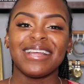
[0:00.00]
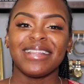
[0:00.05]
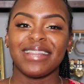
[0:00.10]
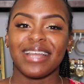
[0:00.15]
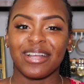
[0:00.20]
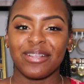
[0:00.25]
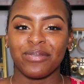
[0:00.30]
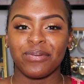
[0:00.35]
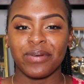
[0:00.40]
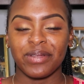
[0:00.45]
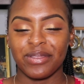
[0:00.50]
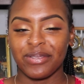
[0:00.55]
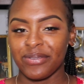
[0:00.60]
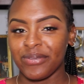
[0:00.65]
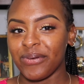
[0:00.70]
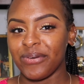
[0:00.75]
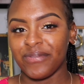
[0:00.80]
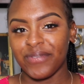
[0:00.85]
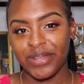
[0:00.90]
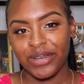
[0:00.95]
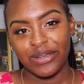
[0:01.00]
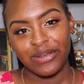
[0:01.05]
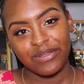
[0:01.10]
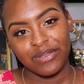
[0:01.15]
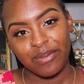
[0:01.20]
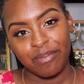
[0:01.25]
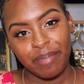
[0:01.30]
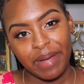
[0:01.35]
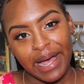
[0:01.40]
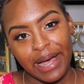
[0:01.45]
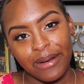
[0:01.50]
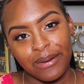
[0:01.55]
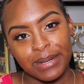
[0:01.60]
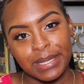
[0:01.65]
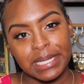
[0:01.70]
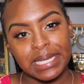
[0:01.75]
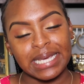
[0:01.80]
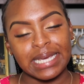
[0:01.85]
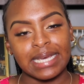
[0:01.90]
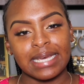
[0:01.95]
That's what this whole video is
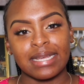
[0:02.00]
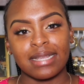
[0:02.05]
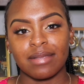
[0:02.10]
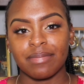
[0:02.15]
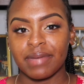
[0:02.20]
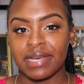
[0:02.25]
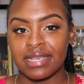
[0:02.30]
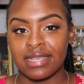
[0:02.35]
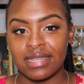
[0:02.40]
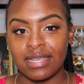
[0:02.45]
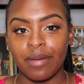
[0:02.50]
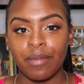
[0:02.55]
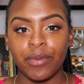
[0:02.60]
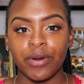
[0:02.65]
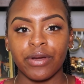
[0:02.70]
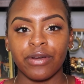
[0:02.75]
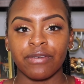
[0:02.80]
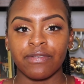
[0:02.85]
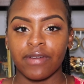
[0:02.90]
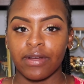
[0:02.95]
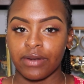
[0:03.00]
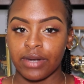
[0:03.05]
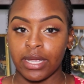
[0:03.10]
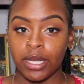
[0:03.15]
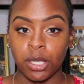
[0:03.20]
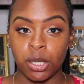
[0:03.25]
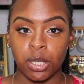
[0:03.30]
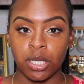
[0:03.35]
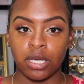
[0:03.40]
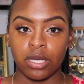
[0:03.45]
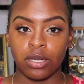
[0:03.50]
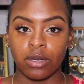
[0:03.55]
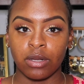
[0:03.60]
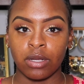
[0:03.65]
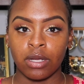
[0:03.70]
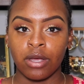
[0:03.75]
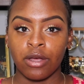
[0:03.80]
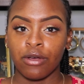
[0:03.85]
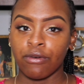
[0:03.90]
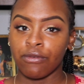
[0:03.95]
about, is my summer
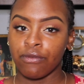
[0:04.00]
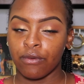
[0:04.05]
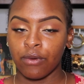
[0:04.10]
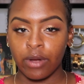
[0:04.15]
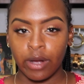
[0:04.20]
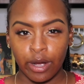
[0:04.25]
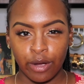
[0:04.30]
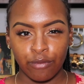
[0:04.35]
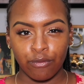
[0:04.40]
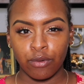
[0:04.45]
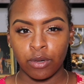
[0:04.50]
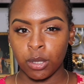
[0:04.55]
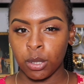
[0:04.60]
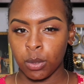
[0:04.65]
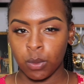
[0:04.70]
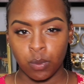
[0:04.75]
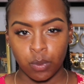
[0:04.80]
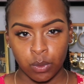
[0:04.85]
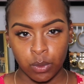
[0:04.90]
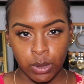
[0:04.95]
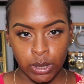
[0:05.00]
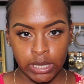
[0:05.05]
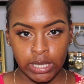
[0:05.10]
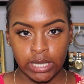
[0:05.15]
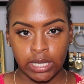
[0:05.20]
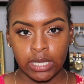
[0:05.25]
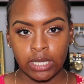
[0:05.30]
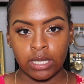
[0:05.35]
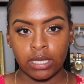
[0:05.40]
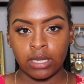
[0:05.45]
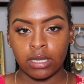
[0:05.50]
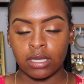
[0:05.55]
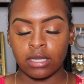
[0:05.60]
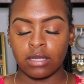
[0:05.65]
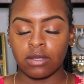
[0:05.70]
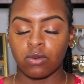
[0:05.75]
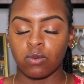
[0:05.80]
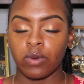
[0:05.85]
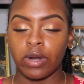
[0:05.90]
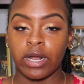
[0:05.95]
foundation full coverage routine.
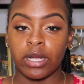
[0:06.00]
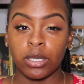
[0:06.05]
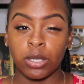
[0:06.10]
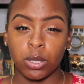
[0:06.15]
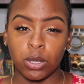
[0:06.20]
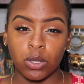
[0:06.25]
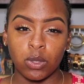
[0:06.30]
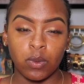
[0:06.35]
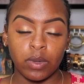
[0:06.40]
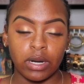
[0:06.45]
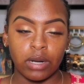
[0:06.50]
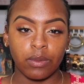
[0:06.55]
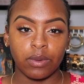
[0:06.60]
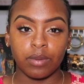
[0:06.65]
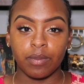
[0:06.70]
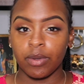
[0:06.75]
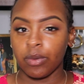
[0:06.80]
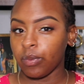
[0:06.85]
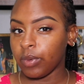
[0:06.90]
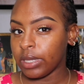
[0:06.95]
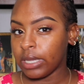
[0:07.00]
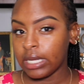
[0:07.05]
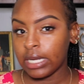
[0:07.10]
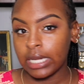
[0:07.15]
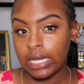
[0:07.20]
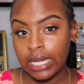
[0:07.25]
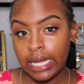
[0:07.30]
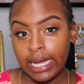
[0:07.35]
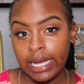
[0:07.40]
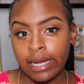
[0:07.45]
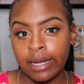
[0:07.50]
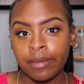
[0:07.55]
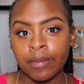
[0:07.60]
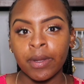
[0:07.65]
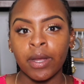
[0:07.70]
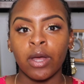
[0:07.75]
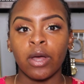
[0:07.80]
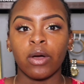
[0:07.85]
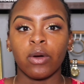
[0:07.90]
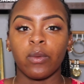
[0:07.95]
This is what I do when I want to be really
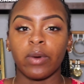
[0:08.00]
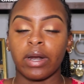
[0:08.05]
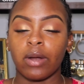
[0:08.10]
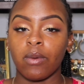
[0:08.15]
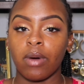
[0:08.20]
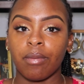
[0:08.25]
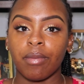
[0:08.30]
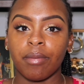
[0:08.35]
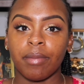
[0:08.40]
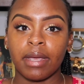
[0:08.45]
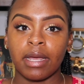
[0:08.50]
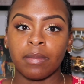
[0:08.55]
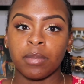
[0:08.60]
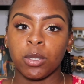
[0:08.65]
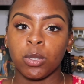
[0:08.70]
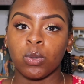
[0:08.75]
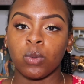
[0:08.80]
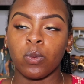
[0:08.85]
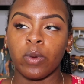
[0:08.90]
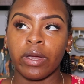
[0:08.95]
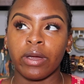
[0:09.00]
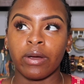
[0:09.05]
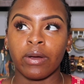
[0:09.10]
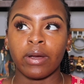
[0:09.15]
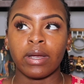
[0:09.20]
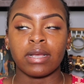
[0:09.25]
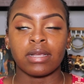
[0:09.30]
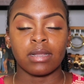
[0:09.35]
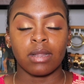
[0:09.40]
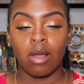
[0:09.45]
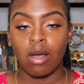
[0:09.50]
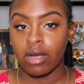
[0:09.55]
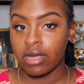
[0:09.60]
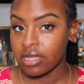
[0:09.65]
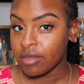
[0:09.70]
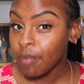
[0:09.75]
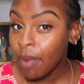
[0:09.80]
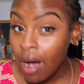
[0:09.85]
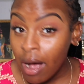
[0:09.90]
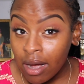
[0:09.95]
glam, when I want my makeup to wear as long
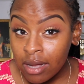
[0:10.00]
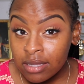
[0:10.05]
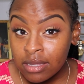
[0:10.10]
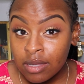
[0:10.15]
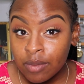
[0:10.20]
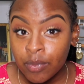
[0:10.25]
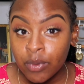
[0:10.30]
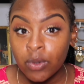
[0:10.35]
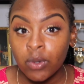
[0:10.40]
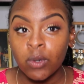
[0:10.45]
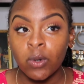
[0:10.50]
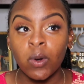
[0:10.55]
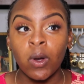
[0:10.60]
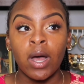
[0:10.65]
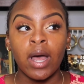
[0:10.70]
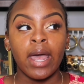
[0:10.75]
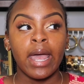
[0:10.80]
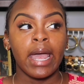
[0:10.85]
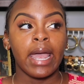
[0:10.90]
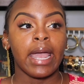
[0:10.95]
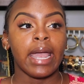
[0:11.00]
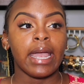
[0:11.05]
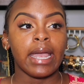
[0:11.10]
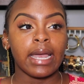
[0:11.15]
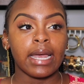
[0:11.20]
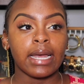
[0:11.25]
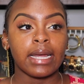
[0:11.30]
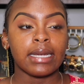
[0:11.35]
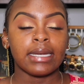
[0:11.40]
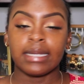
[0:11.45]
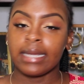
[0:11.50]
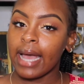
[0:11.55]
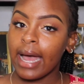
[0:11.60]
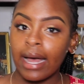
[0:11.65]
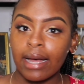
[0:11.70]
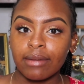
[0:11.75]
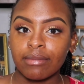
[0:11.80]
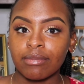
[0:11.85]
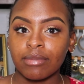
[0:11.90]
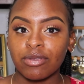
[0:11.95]
as possible. And
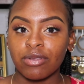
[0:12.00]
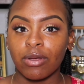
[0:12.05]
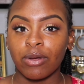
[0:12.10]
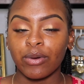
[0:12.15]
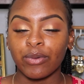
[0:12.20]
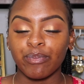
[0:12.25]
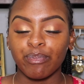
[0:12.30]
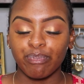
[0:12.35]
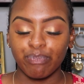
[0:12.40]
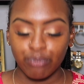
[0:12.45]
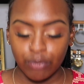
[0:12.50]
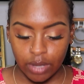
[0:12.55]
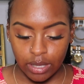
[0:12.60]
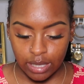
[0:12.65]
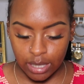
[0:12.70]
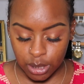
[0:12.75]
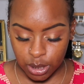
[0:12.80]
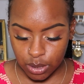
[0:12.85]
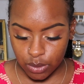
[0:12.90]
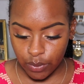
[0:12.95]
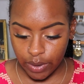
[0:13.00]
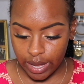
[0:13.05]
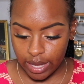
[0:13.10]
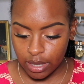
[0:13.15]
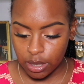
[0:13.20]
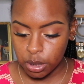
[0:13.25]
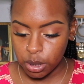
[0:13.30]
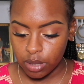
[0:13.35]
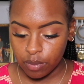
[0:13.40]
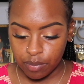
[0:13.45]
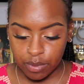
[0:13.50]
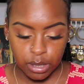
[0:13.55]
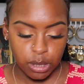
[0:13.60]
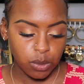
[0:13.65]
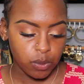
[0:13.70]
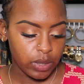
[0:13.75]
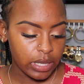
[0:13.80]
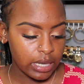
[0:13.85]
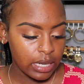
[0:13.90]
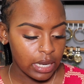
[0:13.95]
yeah, so let's just go ahead and jump
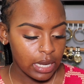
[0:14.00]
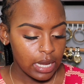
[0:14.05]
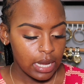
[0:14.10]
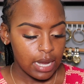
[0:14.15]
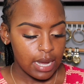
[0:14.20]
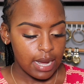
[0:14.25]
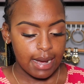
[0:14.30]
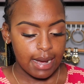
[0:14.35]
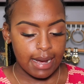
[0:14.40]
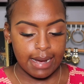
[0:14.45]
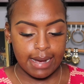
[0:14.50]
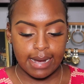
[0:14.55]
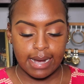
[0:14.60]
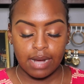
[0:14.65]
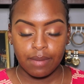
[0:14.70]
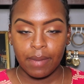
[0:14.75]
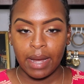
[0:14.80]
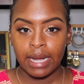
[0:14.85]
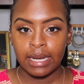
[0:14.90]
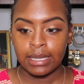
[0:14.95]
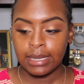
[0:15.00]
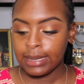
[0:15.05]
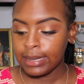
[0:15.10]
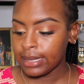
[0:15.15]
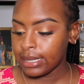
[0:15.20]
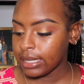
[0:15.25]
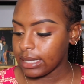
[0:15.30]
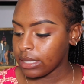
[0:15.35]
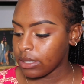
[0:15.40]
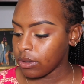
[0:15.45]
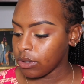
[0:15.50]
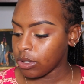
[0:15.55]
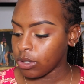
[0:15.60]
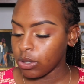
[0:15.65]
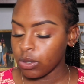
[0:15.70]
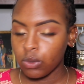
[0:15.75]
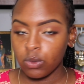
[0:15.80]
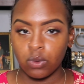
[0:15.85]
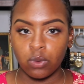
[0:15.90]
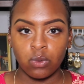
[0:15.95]
into it. I did
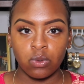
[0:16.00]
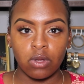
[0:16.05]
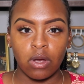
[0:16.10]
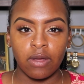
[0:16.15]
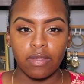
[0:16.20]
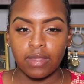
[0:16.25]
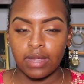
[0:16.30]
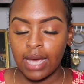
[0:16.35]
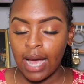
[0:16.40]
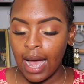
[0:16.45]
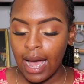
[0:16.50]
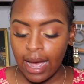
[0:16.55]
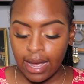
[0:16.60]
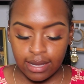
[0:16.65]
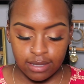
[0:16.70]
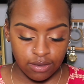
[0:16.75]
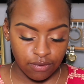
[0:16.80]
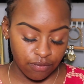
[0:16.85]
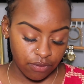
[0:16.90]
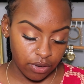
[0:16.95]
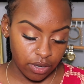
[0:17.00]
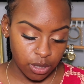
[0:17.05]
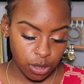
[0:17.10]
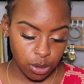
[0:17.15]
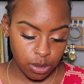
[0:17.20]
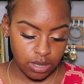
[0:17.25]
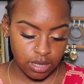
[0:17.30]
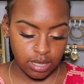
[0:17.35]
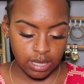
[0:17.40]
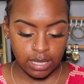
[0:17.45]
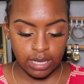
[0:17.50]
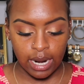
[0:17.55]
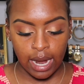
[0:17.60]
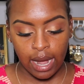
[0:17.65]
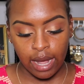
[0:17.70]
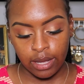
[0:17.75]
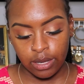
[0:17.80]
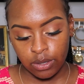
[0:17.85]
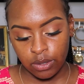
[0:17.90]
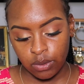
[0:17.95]
use on the eyes, if you're interested,
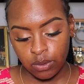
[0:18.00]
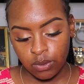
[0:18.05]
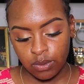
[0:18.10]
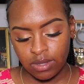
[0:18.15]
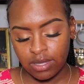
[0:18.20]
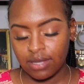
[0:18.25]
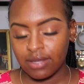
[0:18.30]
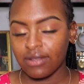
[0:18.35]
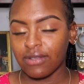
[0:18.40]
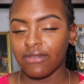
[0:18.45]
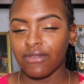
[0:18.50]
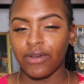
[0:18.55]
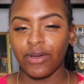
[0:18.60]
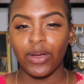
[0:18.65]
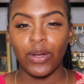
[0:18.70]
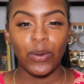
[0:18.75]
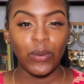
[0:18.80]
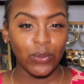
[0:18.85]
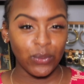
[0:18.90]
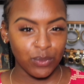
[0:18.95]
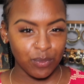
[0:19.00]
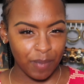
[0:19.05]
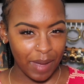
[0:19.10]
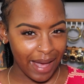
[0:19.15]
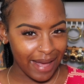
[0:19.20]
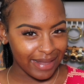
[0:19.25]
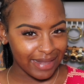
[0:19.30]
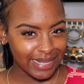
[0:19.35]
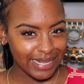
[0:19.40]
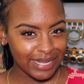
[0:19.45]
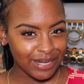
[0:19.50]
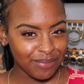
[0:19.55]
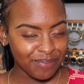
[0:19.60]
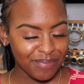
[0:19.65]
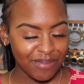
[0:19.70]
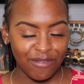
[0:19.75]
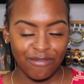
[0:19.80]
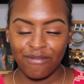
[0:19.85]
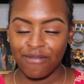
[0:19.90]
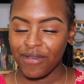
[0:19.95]
this is a very old palette,
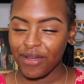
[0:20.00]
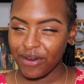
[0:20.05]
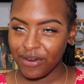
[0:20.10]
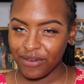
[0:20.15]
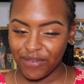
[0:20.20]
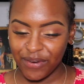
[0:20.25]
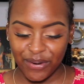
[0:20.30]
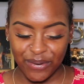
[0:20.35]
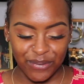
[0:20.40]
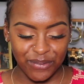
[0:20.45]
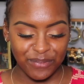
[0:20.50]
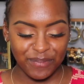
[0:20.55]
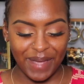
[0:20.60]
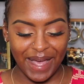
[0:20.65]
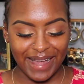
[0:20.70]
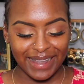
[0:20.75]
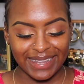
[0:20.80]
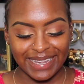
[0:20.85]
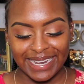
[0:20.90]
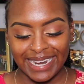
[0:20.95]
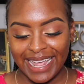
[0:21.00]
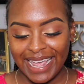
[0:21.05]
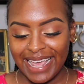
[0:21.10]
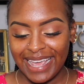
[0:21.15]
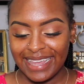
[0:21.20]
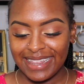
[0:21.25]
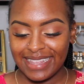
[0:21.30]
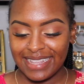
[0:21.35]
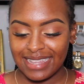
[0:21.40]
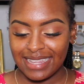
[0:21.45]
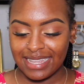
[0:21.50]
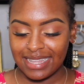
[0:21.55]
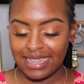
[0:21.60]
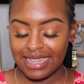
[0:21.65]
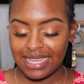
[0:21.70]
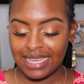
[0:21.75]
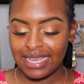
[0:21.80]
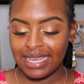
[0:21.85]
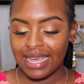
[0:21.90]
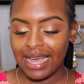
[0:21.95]
a very, very old palette. This is
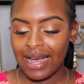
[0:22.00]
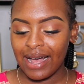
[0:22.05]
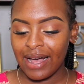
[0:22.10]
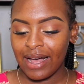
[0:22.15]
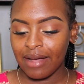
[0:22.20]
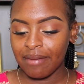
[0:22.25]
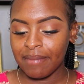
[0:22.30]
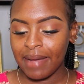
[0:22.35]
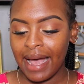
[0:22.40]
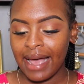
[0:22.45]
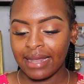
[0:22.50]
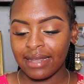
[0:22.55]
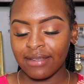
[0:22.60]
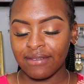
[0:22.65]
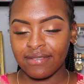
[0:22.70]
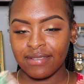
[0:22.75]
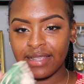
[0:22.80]
the I Live